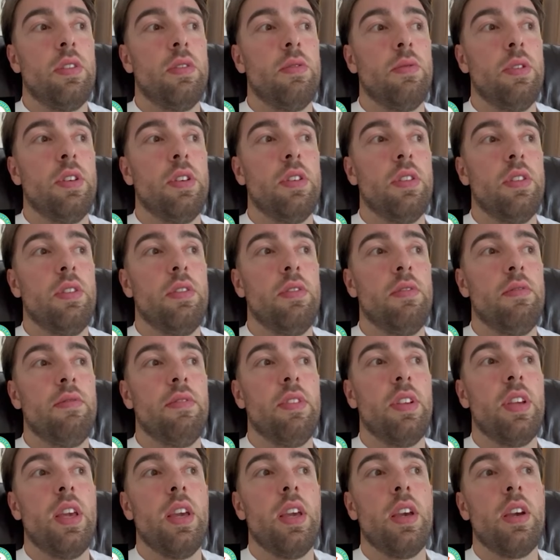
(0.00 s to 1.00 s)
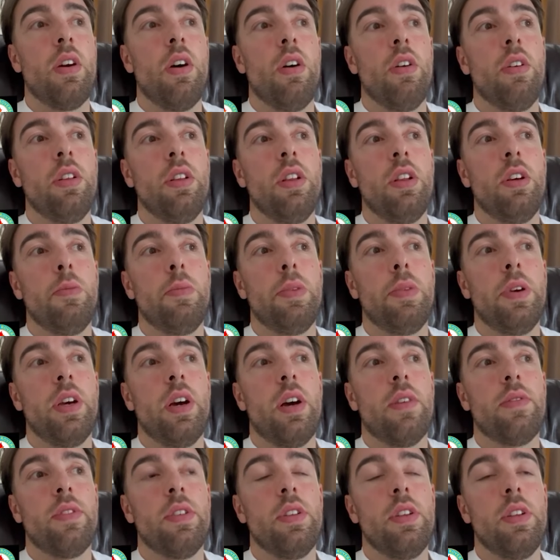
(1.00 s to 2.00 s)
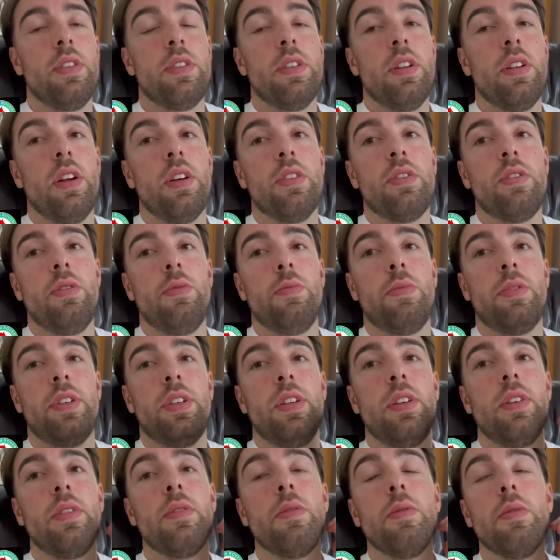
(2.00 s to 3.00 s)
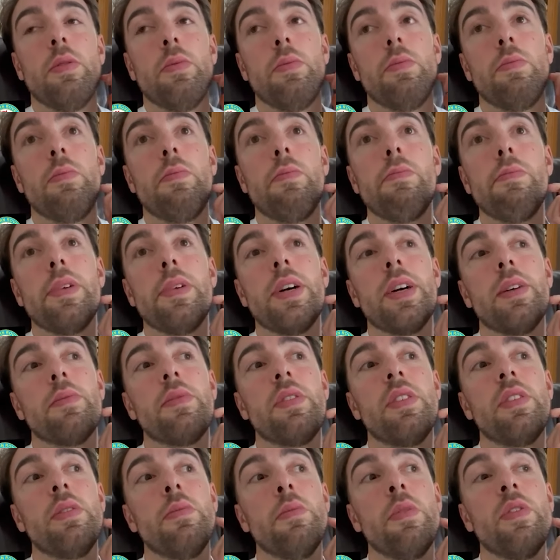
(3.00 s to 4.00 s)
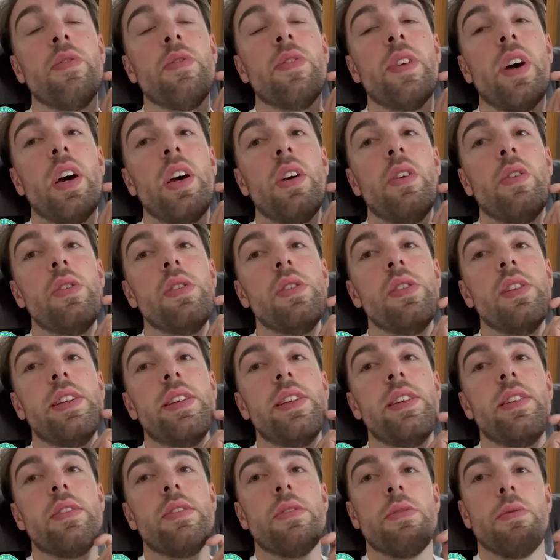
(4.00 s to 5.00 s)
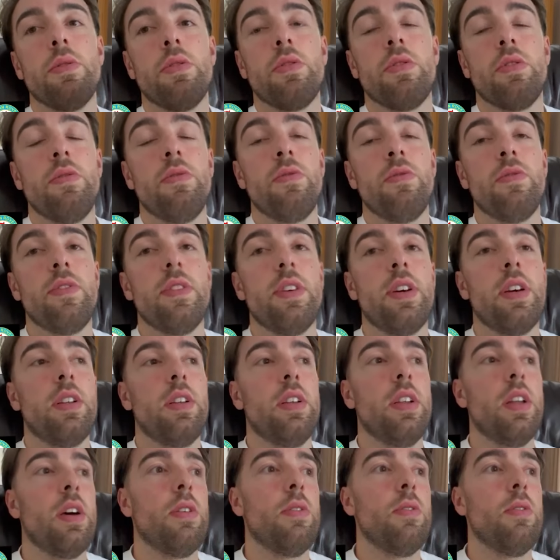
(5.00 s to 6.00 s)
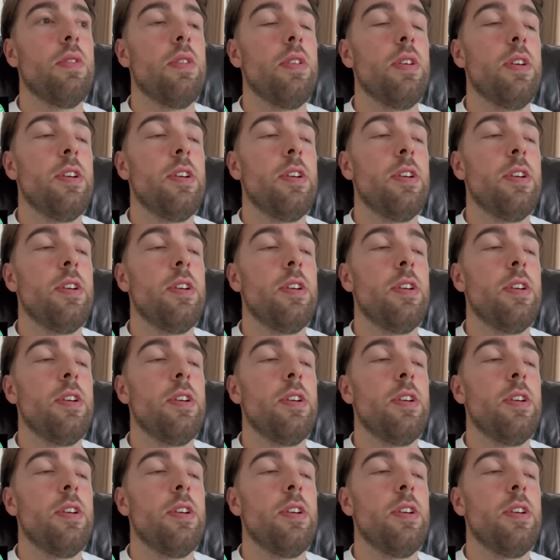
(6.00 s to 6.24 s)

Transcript: we can kick on a little bit after the international break. With a baptism of fire at Leeds, so we'll soon find out.